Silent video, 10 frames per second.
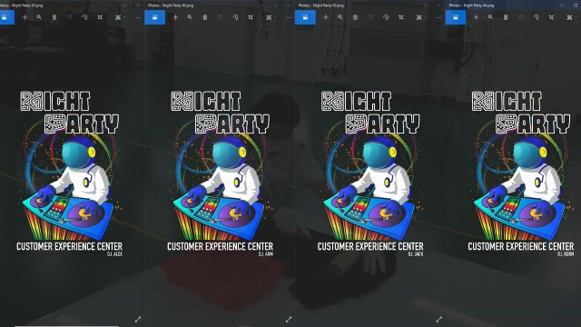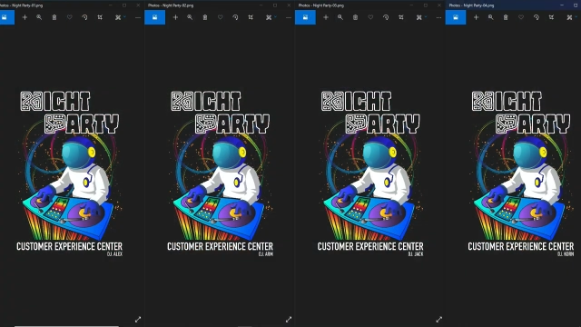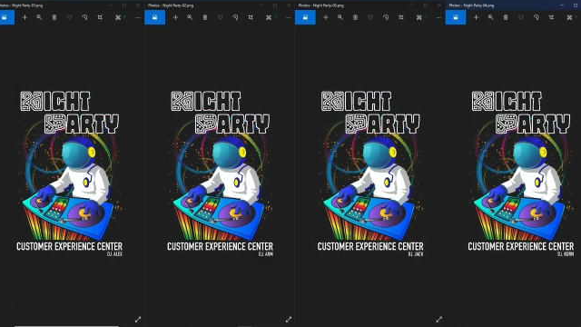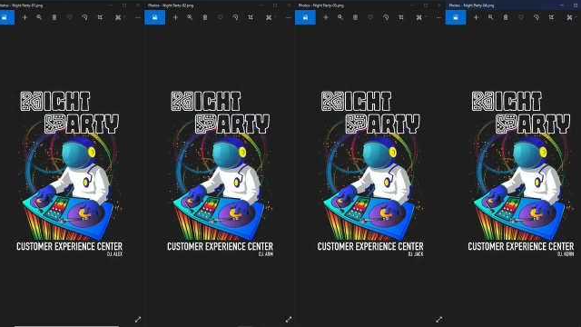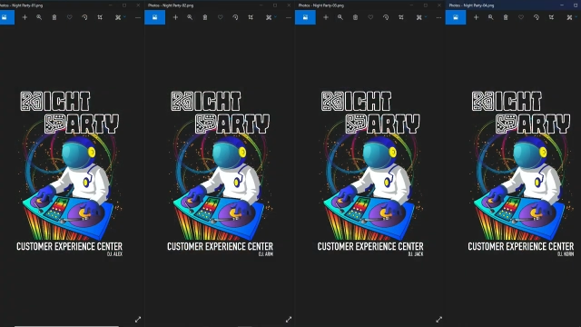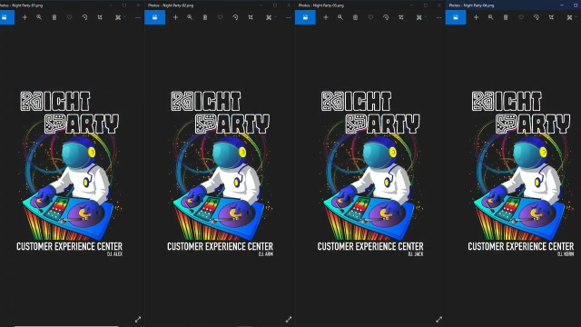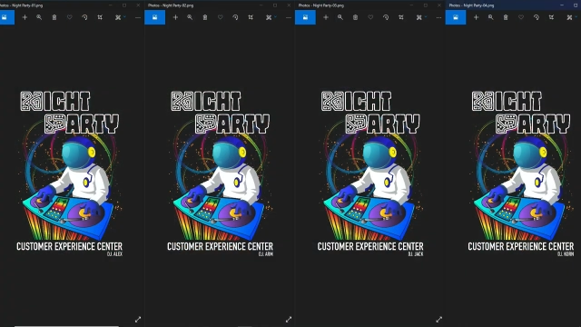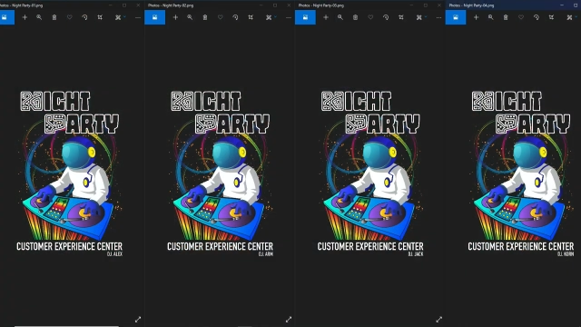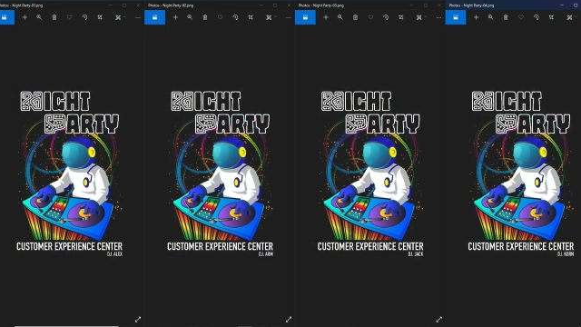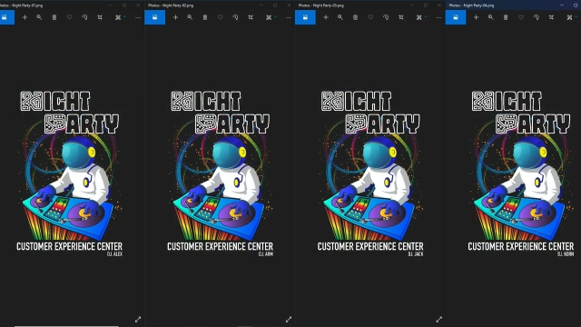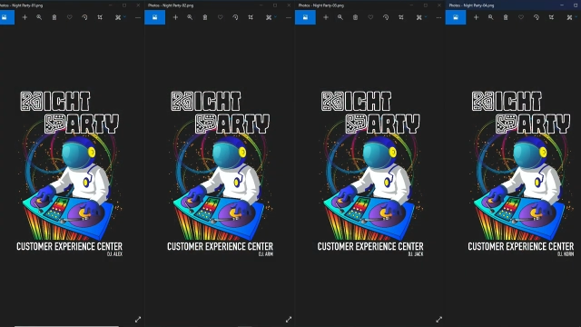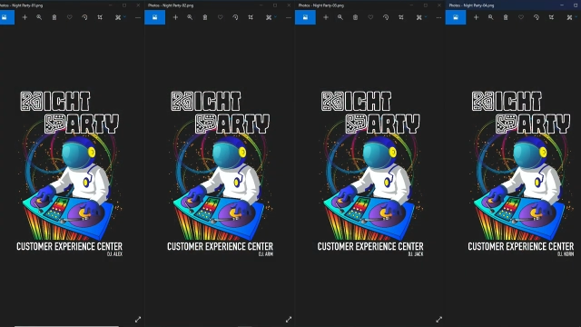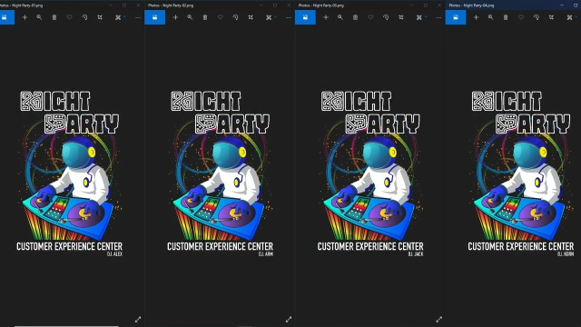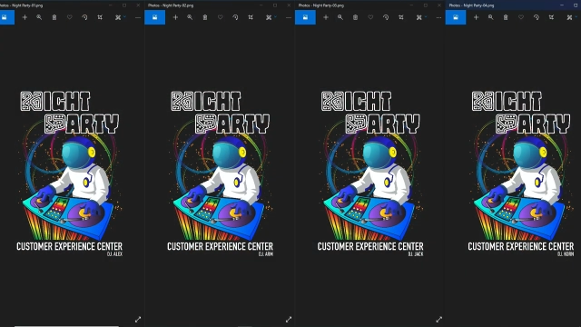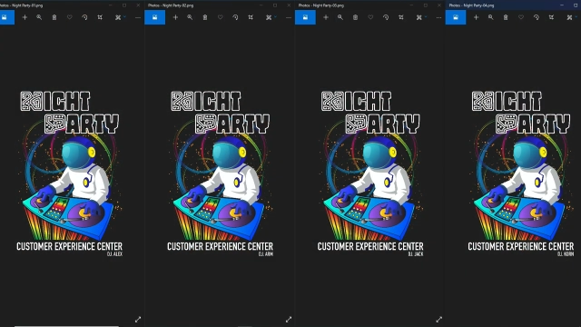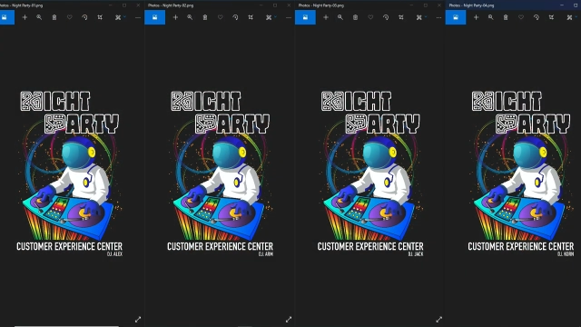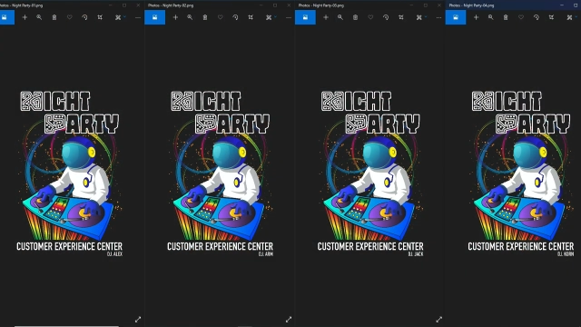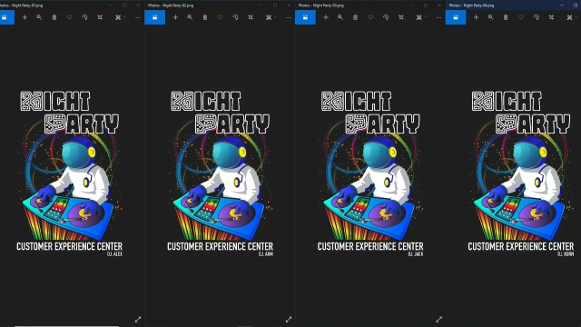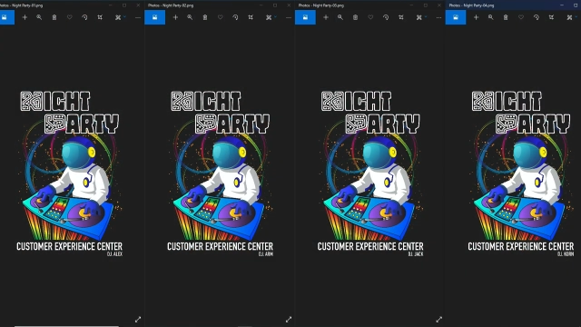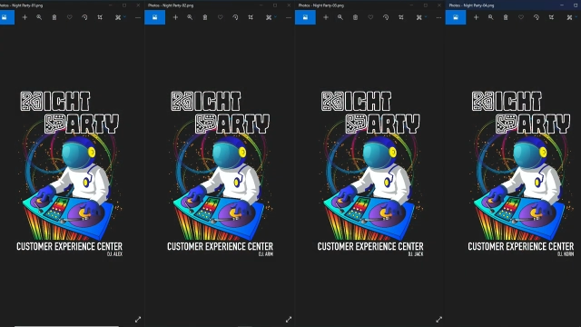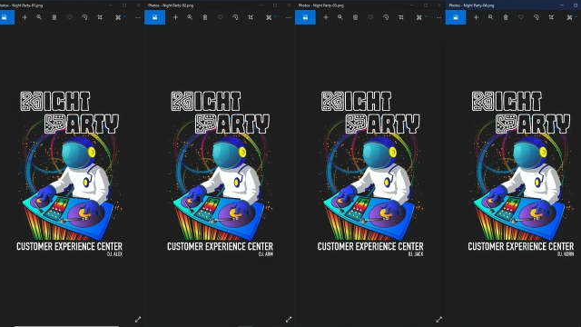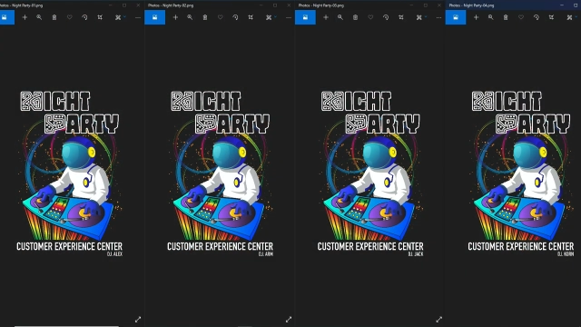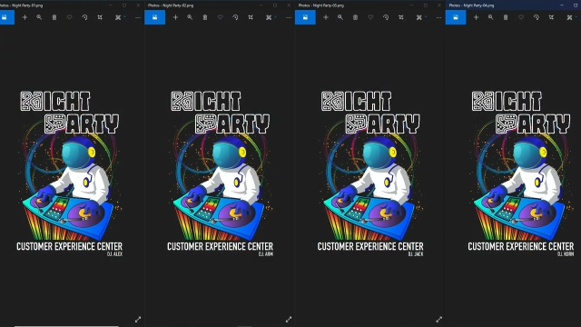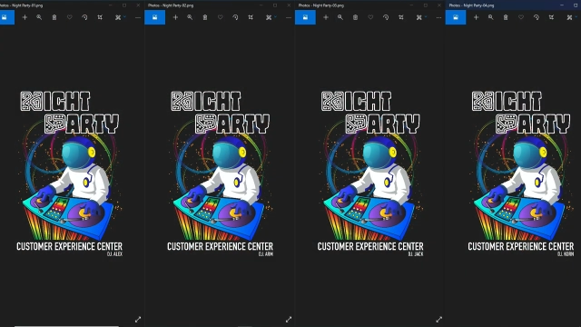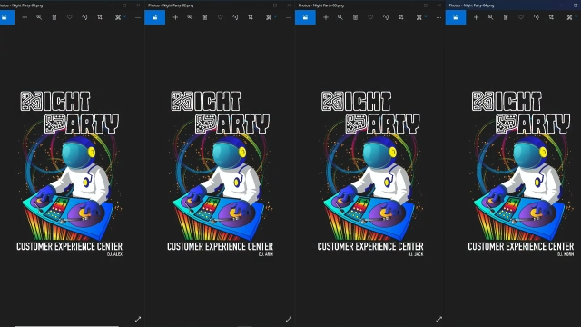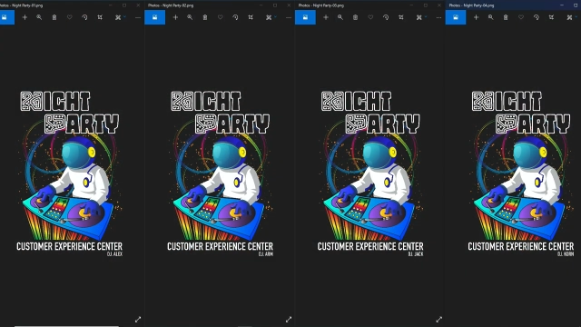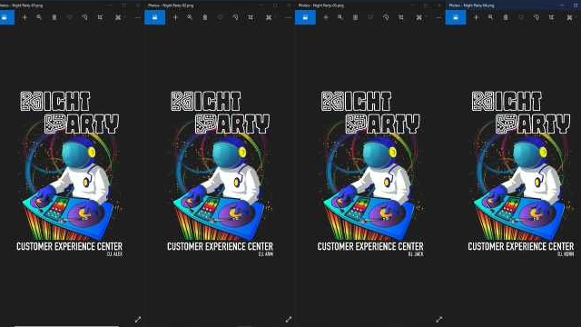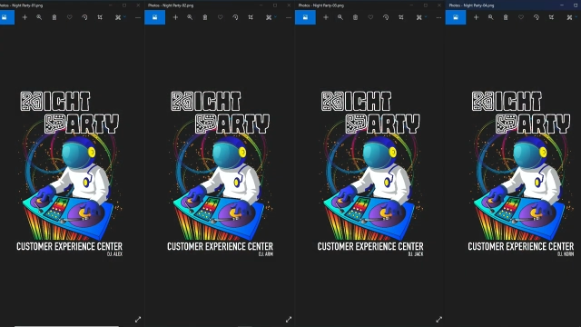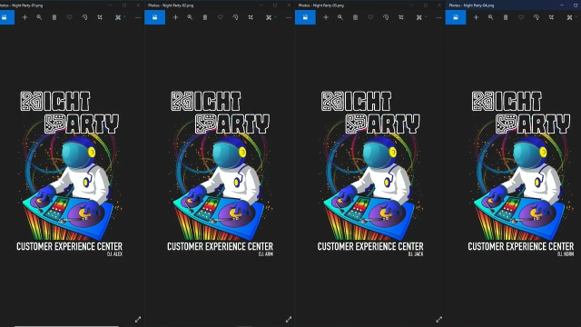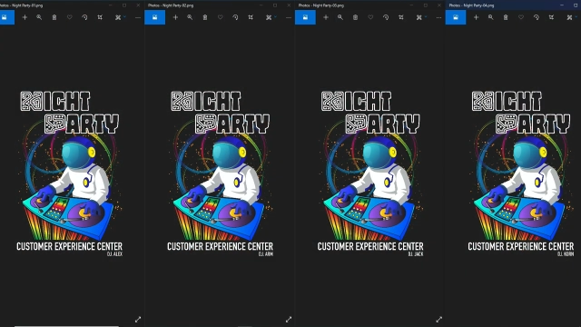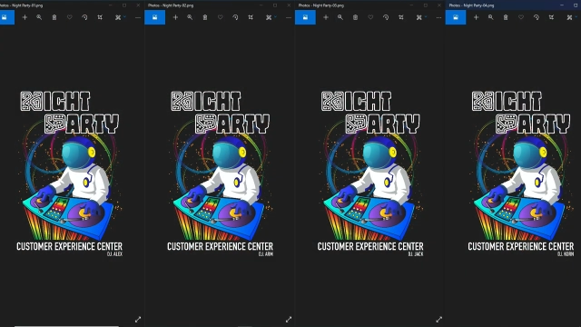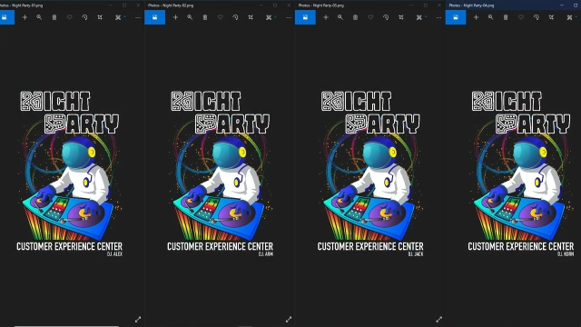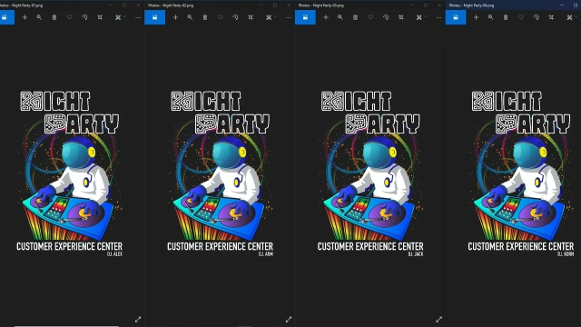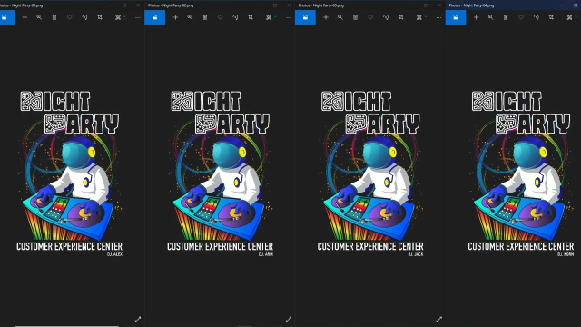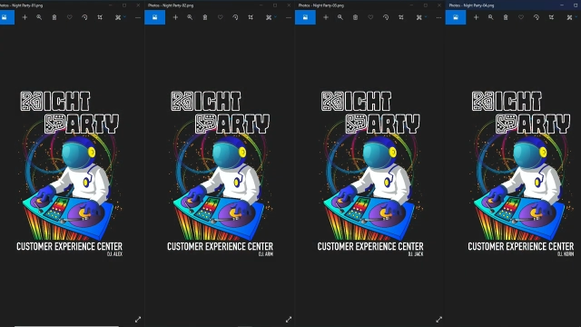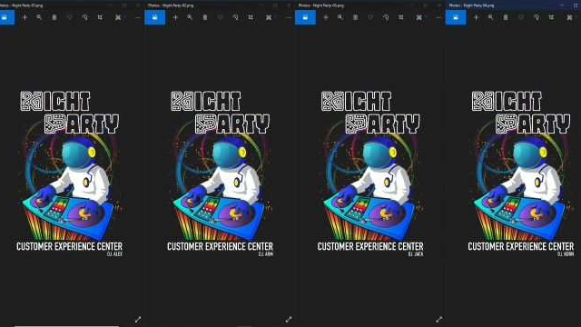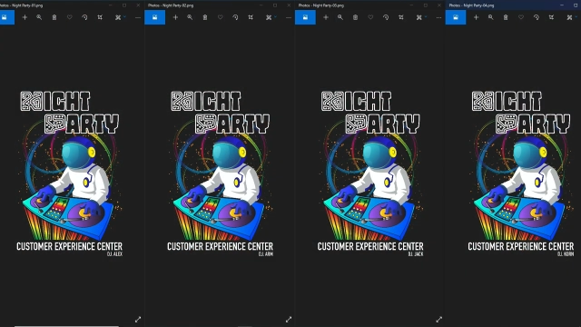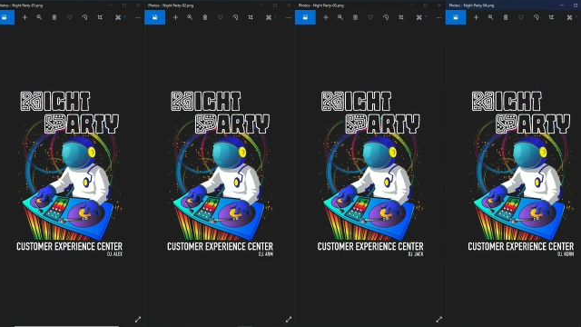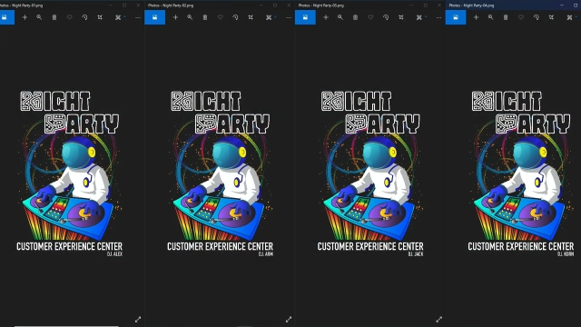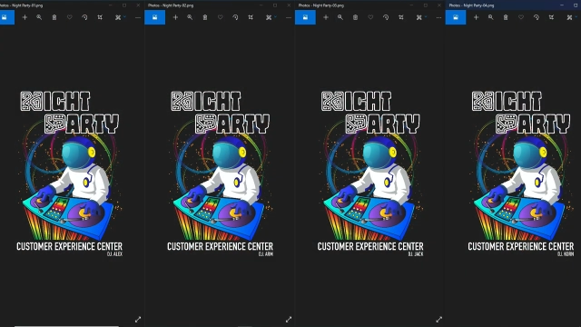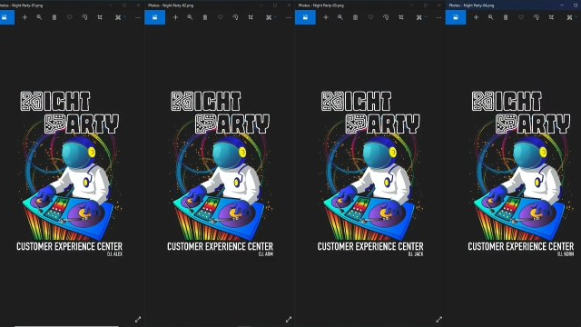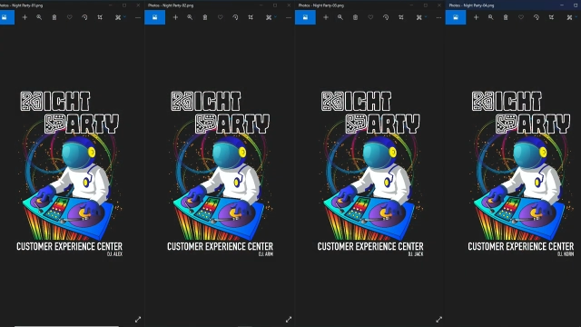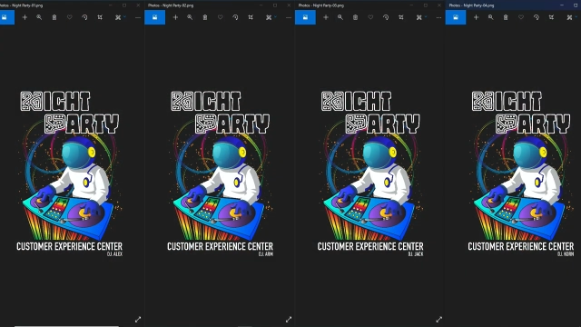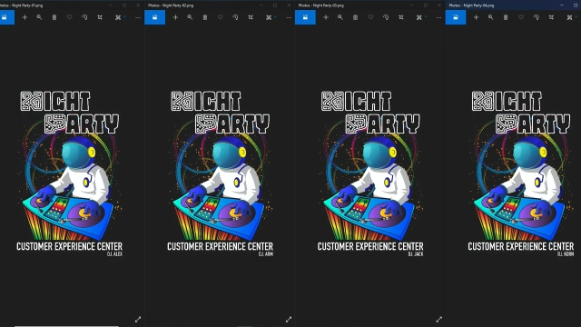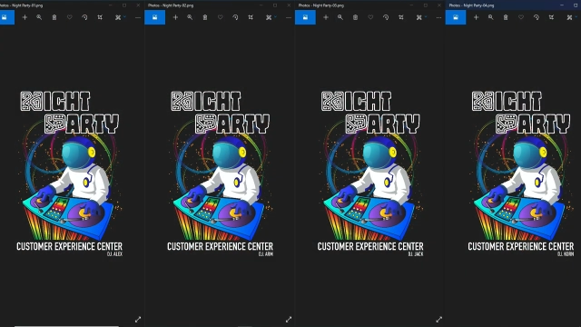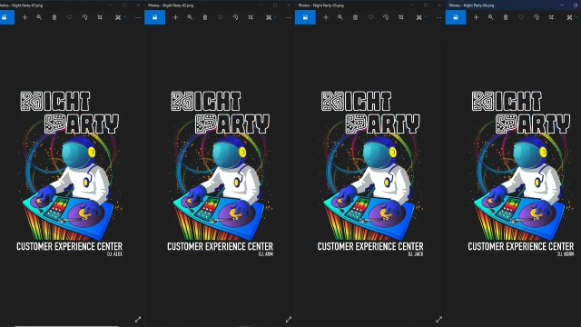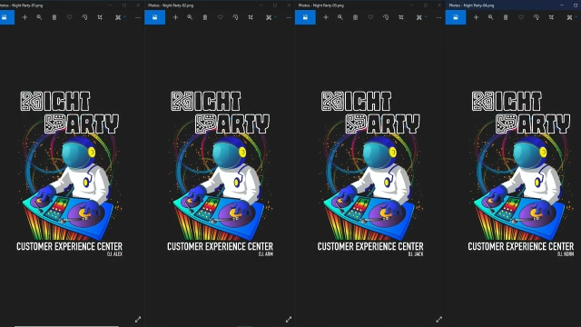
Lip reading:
[unreadable: no face in view]